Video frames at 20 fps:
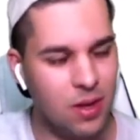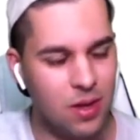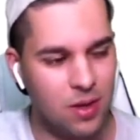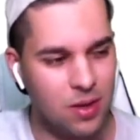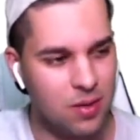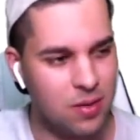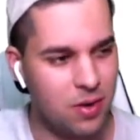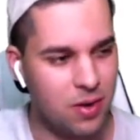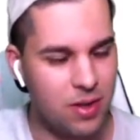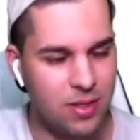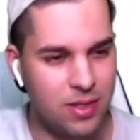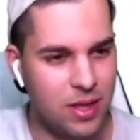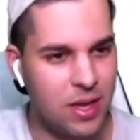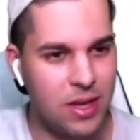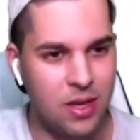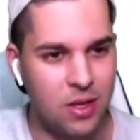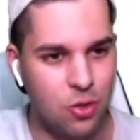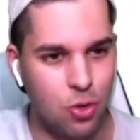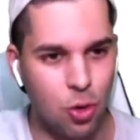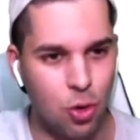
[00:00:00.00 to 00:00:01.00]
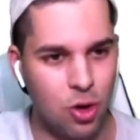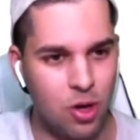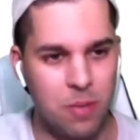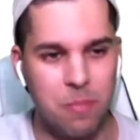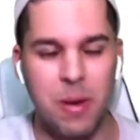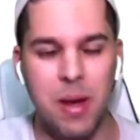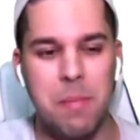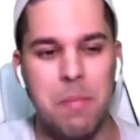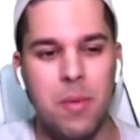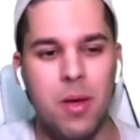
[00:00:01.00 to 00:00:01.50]
retain it all in my
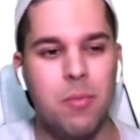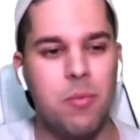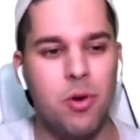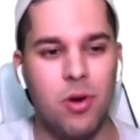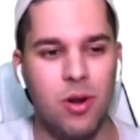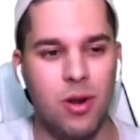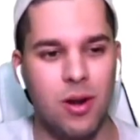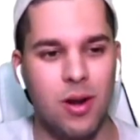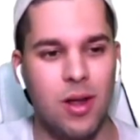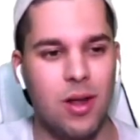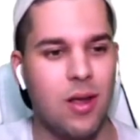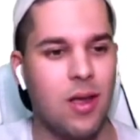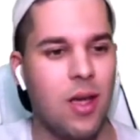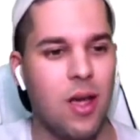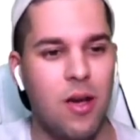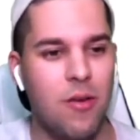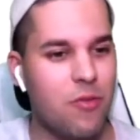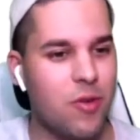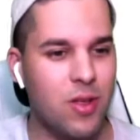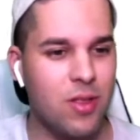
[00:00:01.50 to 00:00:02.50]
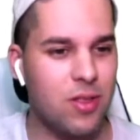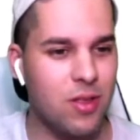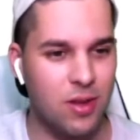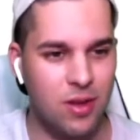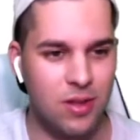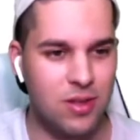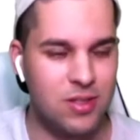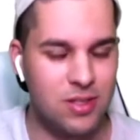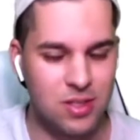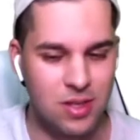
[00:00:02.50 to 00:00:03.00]
memory, like everything in
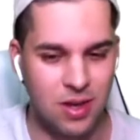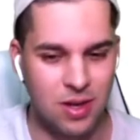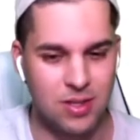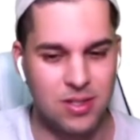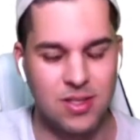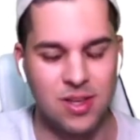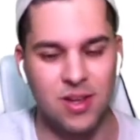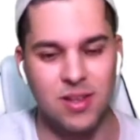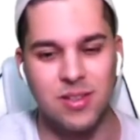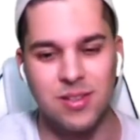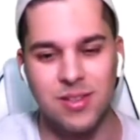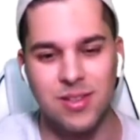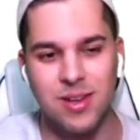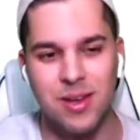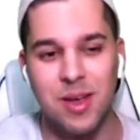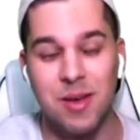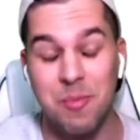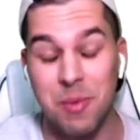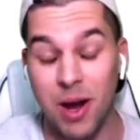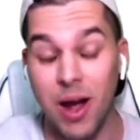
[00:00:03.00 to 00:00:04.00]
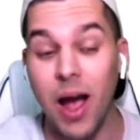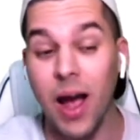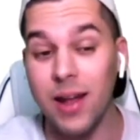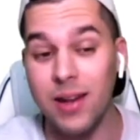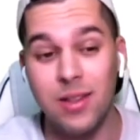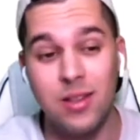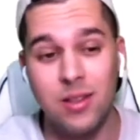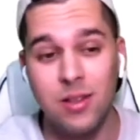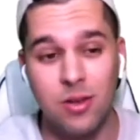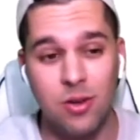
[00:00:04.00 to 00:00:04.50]
CSS. But I
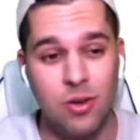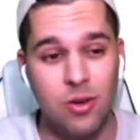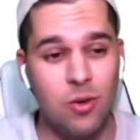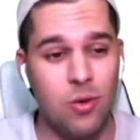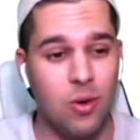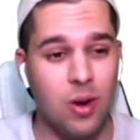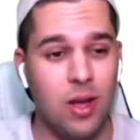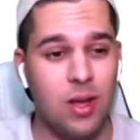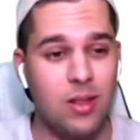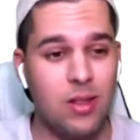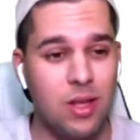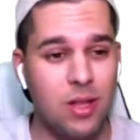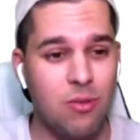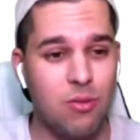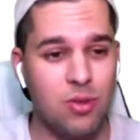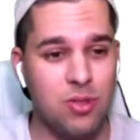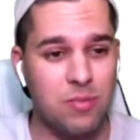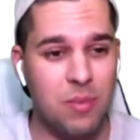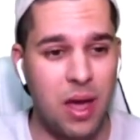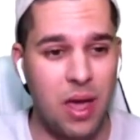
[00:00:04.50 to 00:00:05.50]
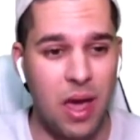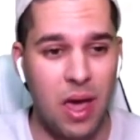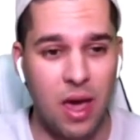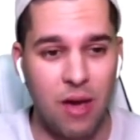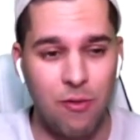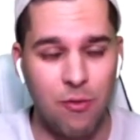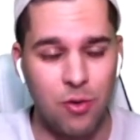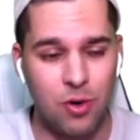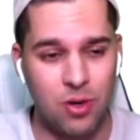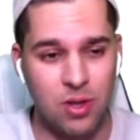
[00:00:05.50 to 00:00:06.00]
didn't know, like that was my
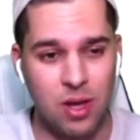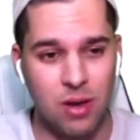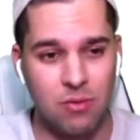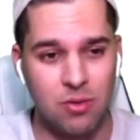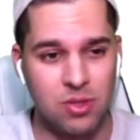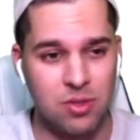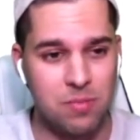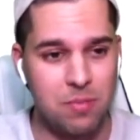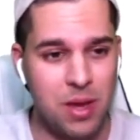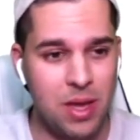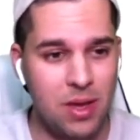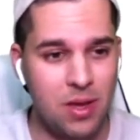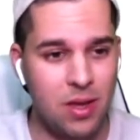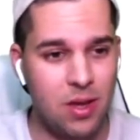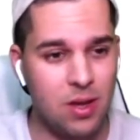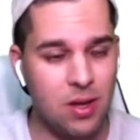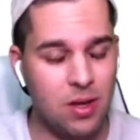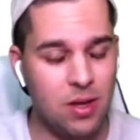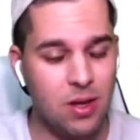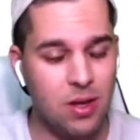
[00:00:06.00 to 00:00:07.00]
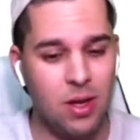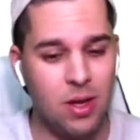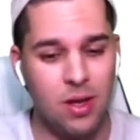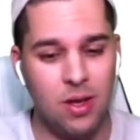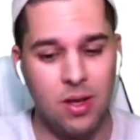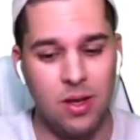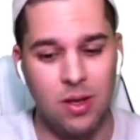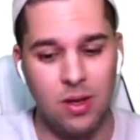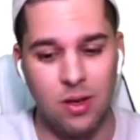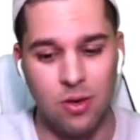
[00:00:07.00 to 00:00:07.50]
effort I was making
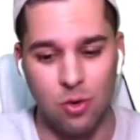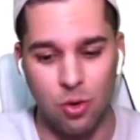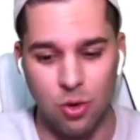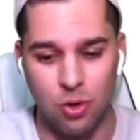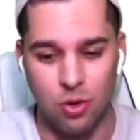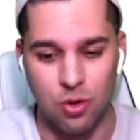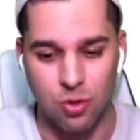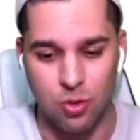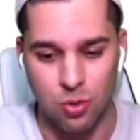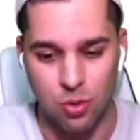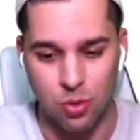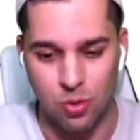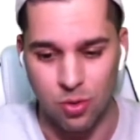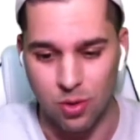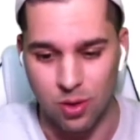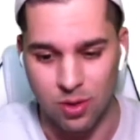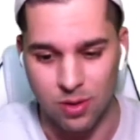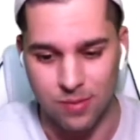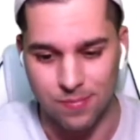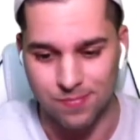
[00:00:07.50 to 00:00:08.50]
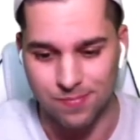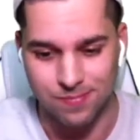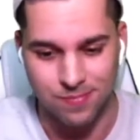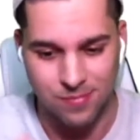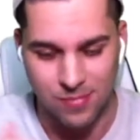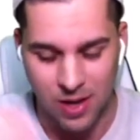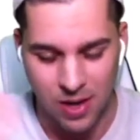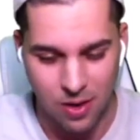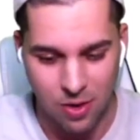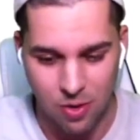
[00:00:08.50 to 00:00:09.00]
in order to,
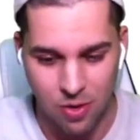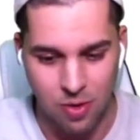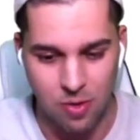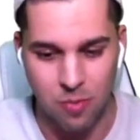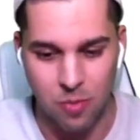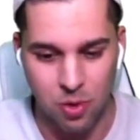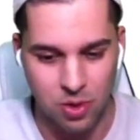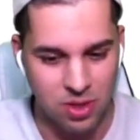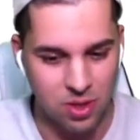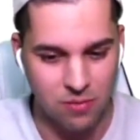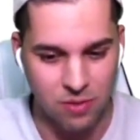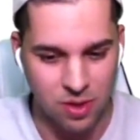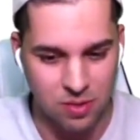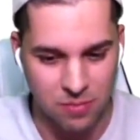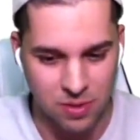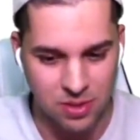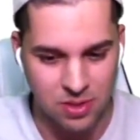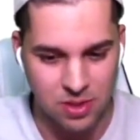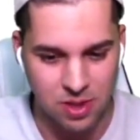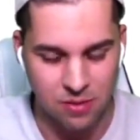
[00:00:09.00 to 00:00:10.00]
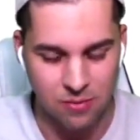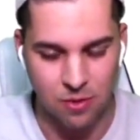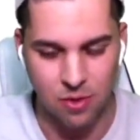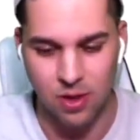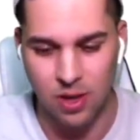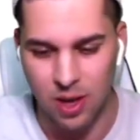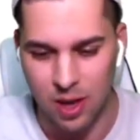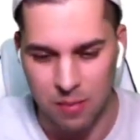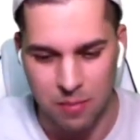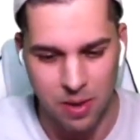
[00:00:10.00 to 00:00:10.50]
I don't know, motivate myself. Okay,
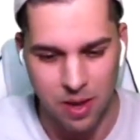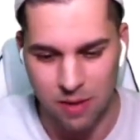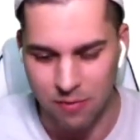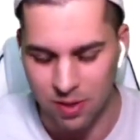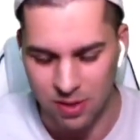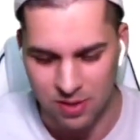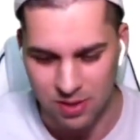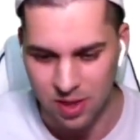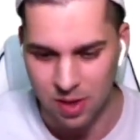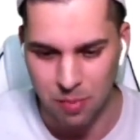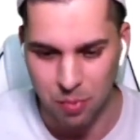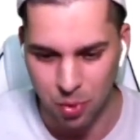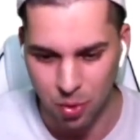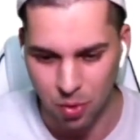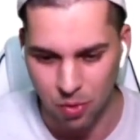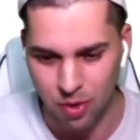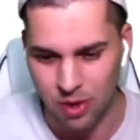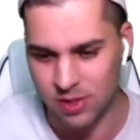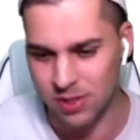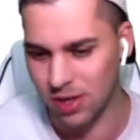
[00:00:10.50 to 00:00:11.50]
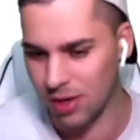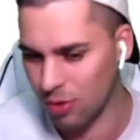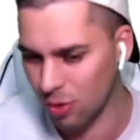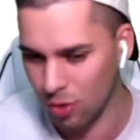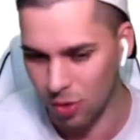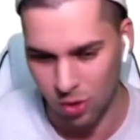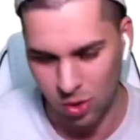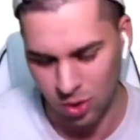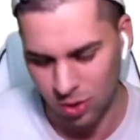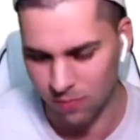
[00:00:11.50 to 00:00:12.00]
I'm having some progress, I know
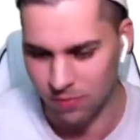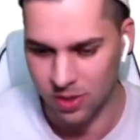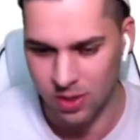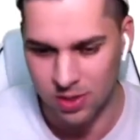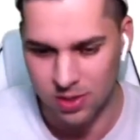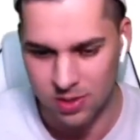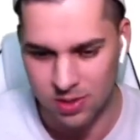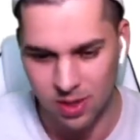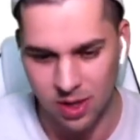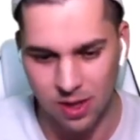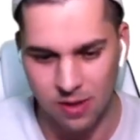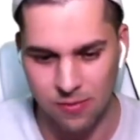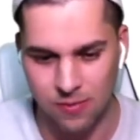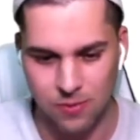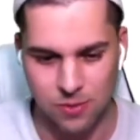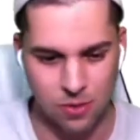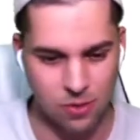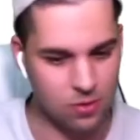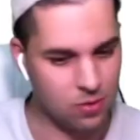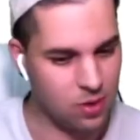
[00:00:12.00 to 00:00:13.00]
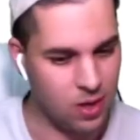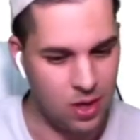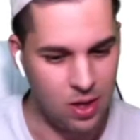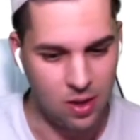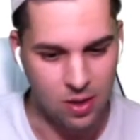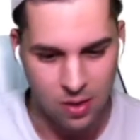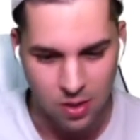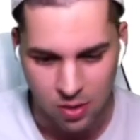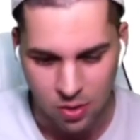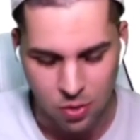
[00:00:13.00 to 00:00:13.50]
all of this stuff, so
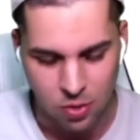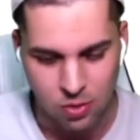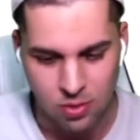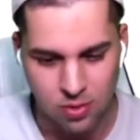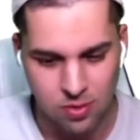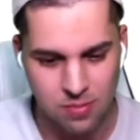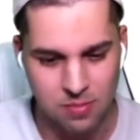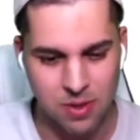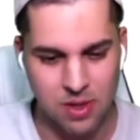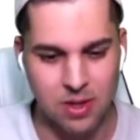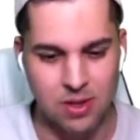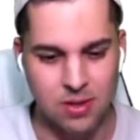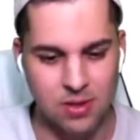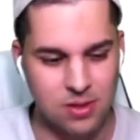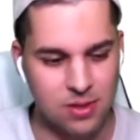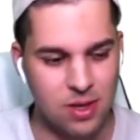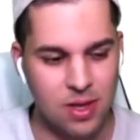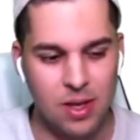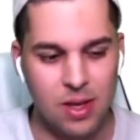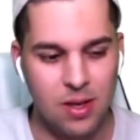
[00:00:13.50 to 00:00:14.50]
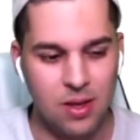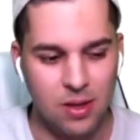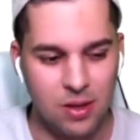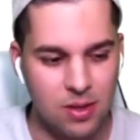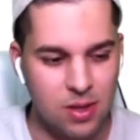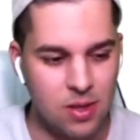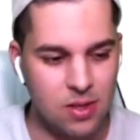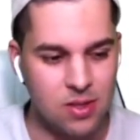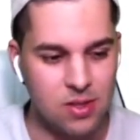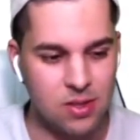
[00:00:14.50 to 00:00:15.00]
good. Because in
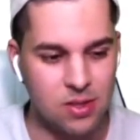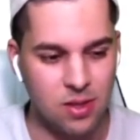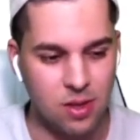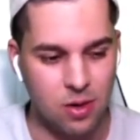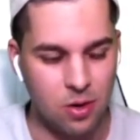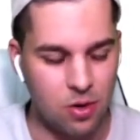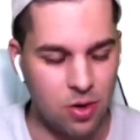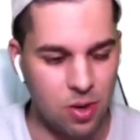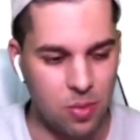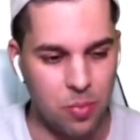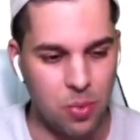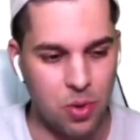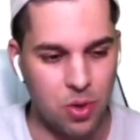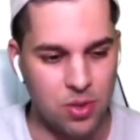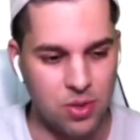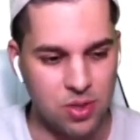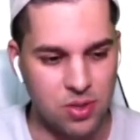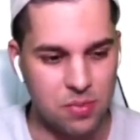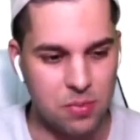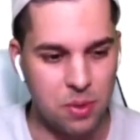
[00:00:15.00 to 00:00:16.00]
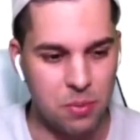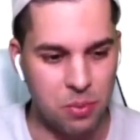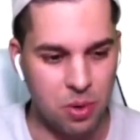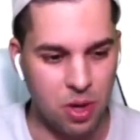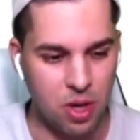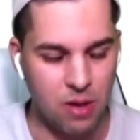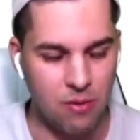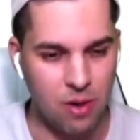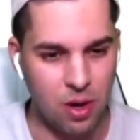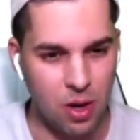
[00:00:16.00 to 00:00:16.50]
this learning process, people
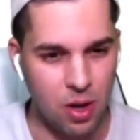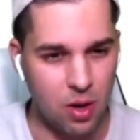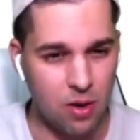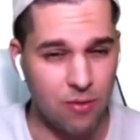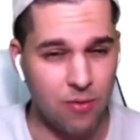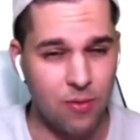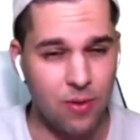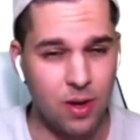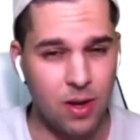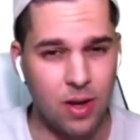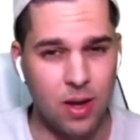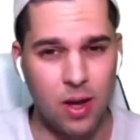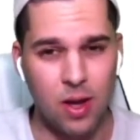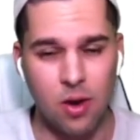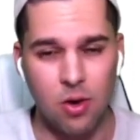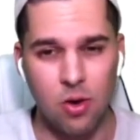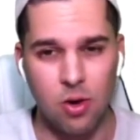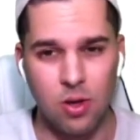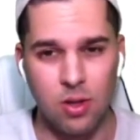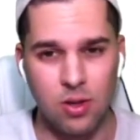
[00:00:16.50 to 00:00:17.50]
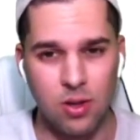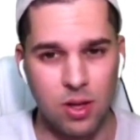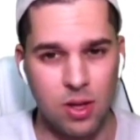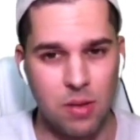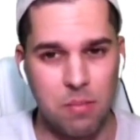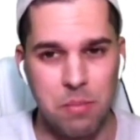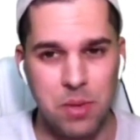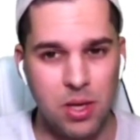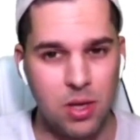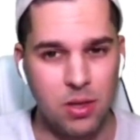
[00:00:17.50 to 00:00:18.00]
have a lot of, like, I call it like
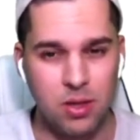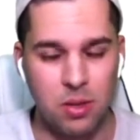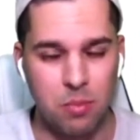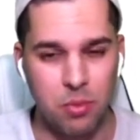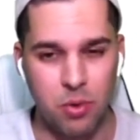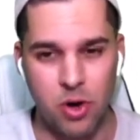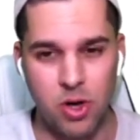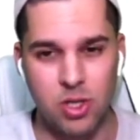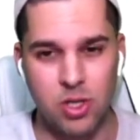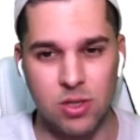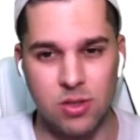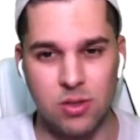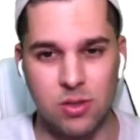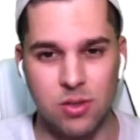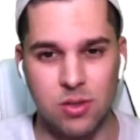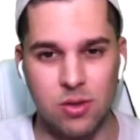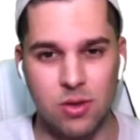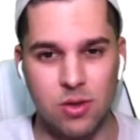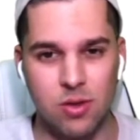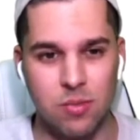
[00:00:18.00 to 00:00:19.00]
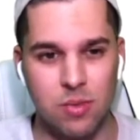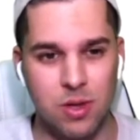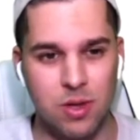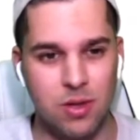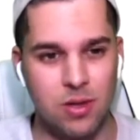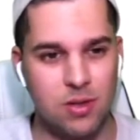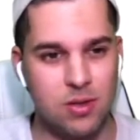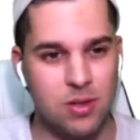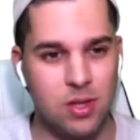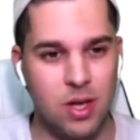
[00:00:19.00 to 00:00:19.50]
mini depressions, you know,
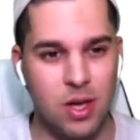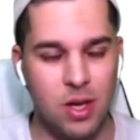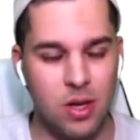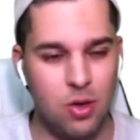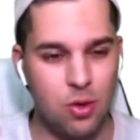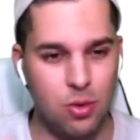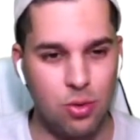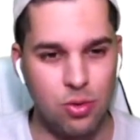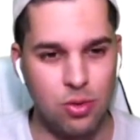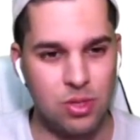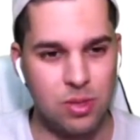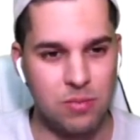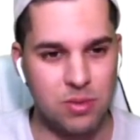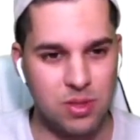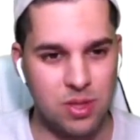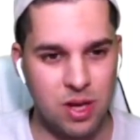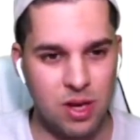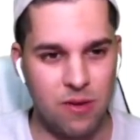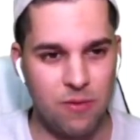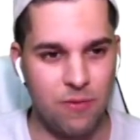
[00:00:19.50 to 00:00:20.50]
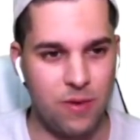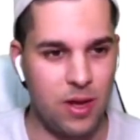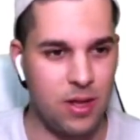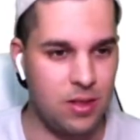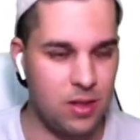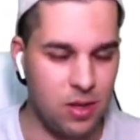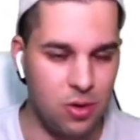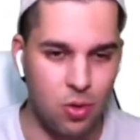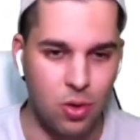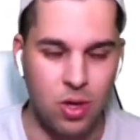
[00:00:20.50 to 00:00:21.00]
because you do some stuff and then
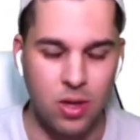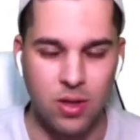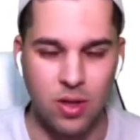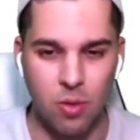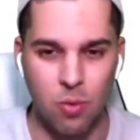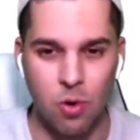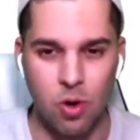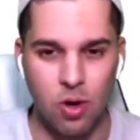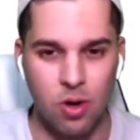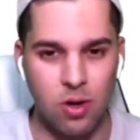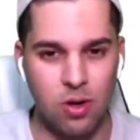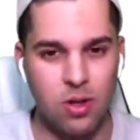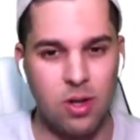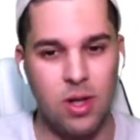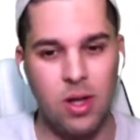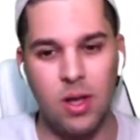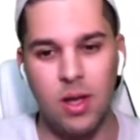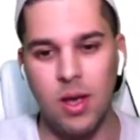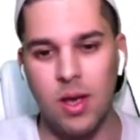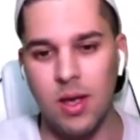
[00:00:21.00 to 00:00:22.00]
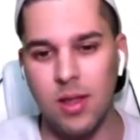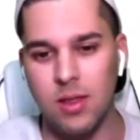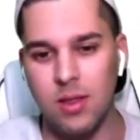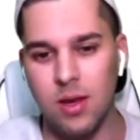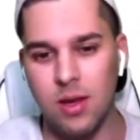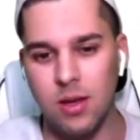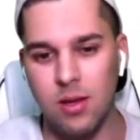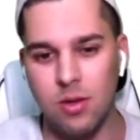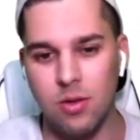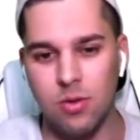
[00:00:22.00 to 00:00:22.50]
you hit a wall, and
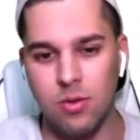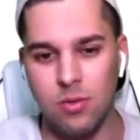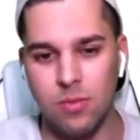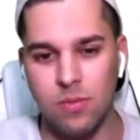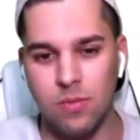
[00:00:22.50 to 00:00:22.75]
then you